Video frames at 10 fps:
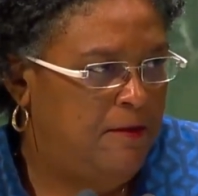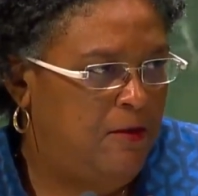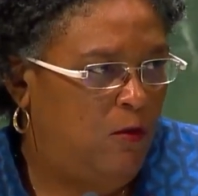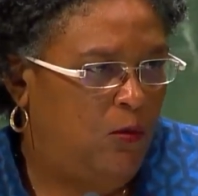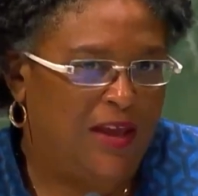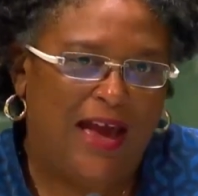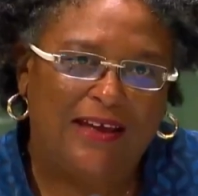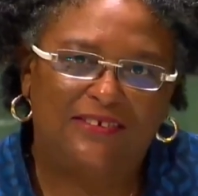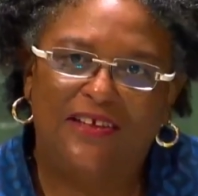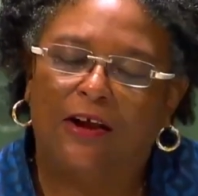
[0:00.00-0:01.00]
We
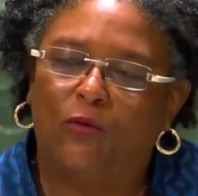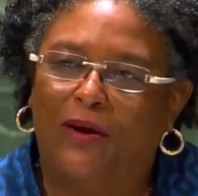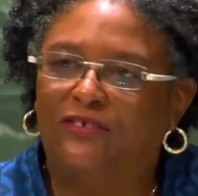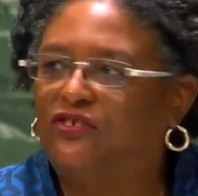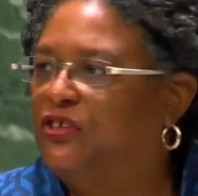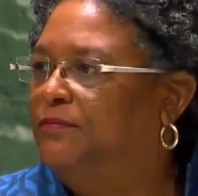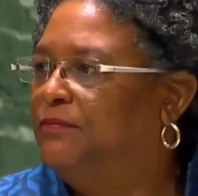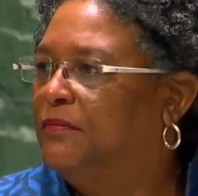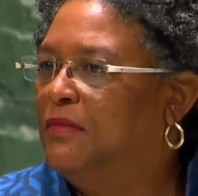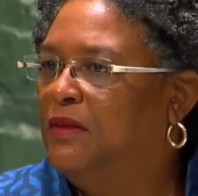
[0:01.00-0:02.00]
ask that question,
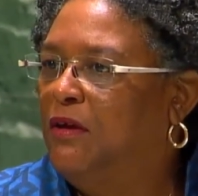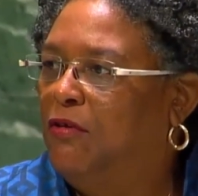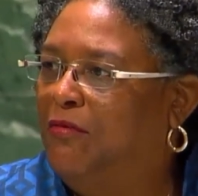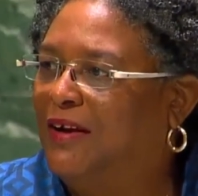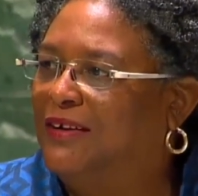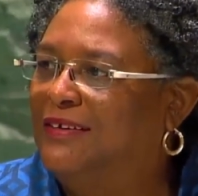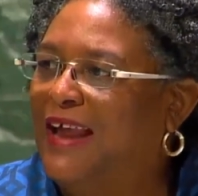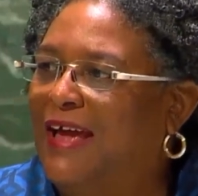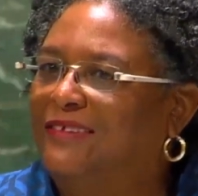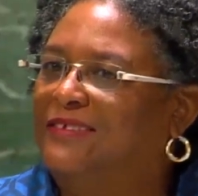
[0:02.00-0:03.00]

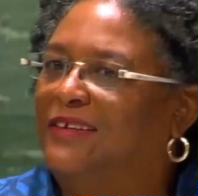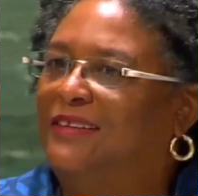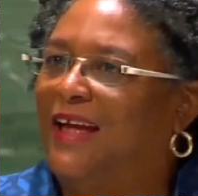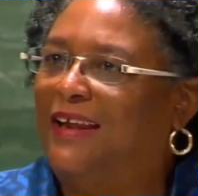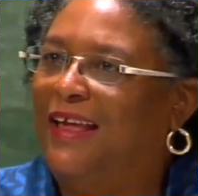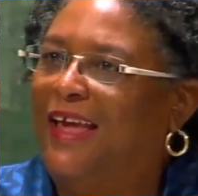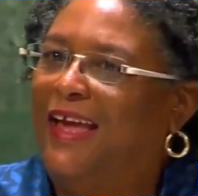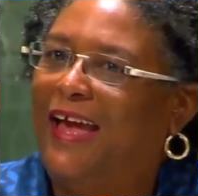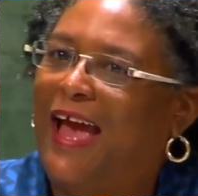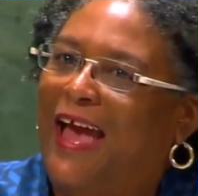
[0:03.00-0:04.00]
recognizing that
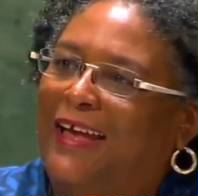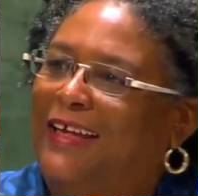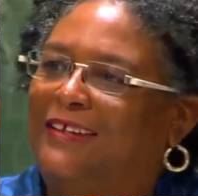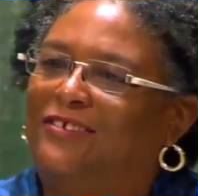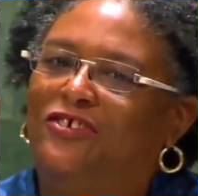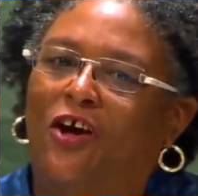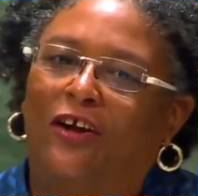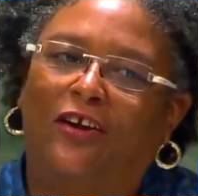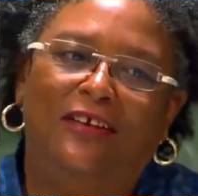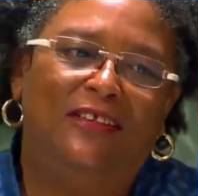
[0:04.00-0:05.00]
AI is
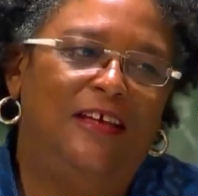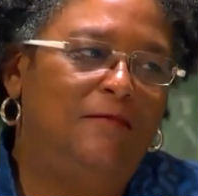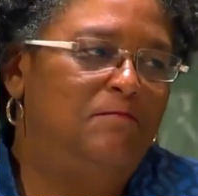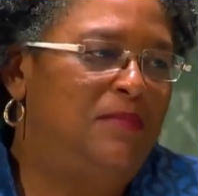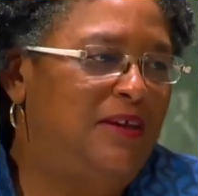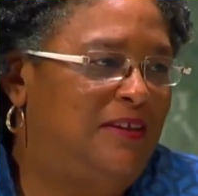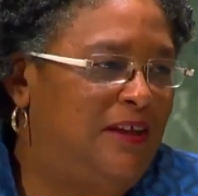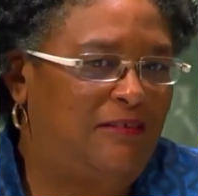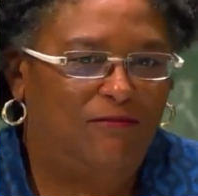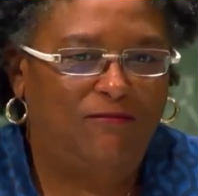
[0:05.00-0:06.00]
not in the
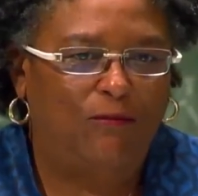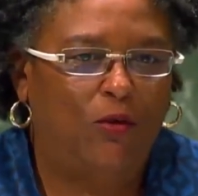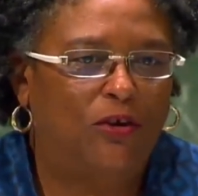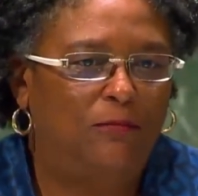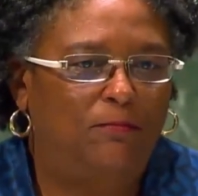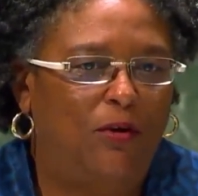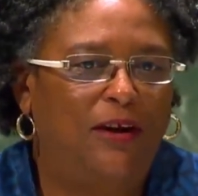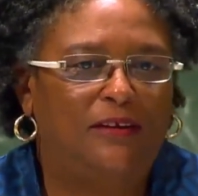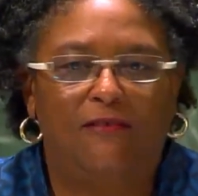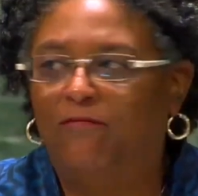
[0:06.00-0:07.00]
immediate focal
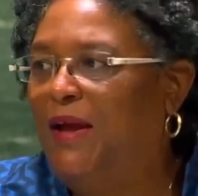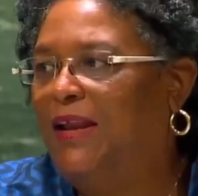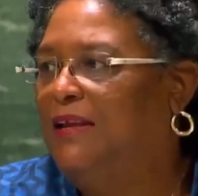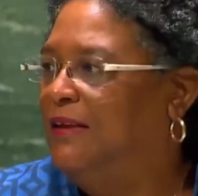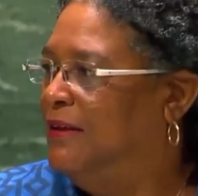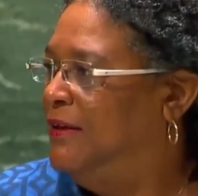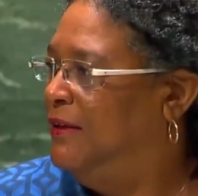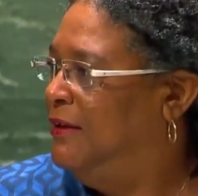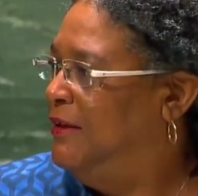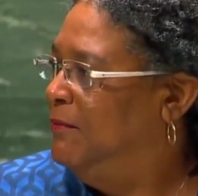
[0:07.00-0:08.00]
point of many,
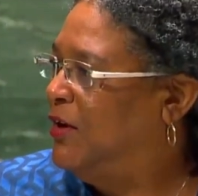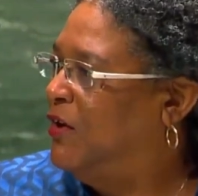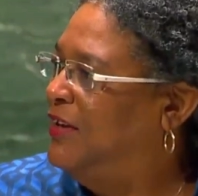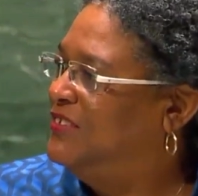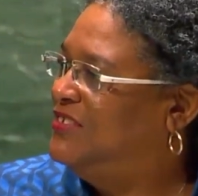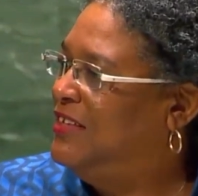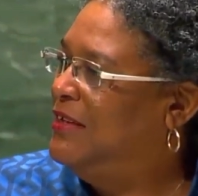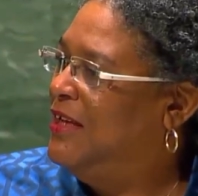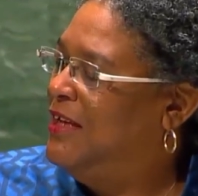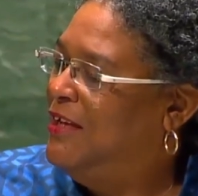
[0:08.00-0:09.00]
because
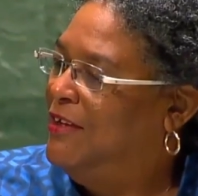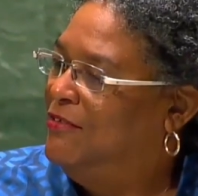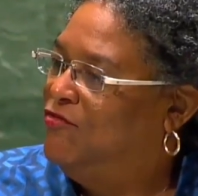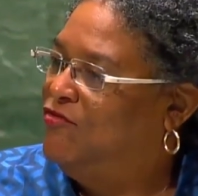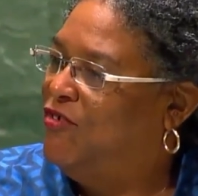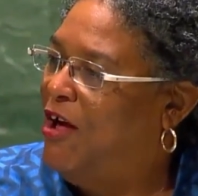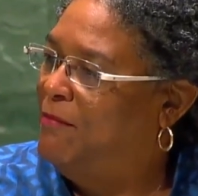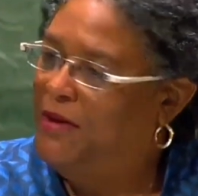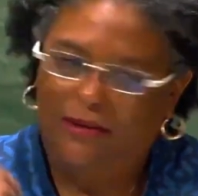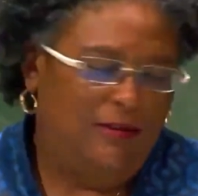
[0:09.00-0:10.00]
the drama